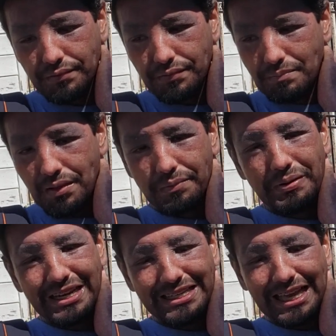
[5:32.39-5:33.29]
from all the
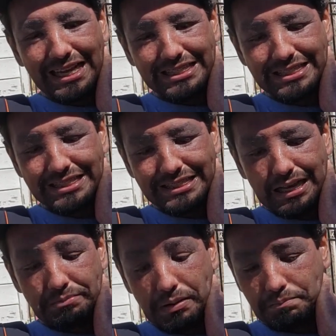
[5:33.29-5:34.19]
medications
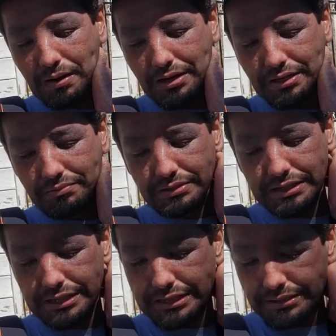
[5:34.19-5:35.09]
that my body was